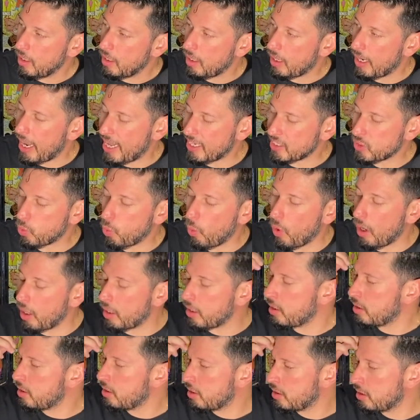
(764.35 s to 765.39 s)
last
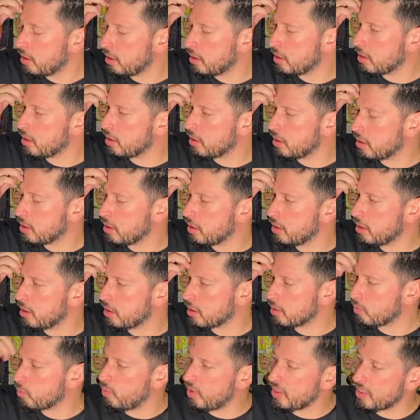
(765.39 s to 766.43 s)
one
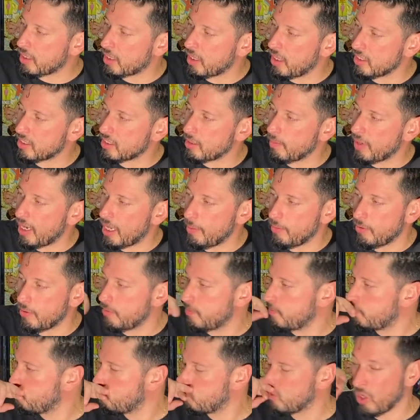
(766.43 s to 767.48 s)
with the custom
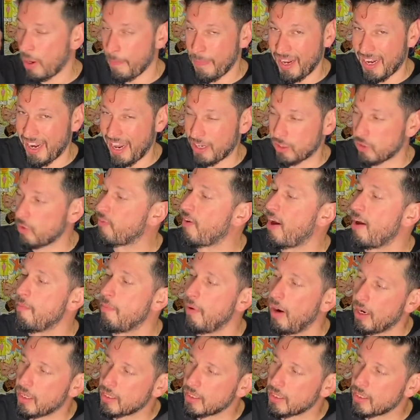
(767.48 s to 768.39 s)
label. So I paid an extra $5.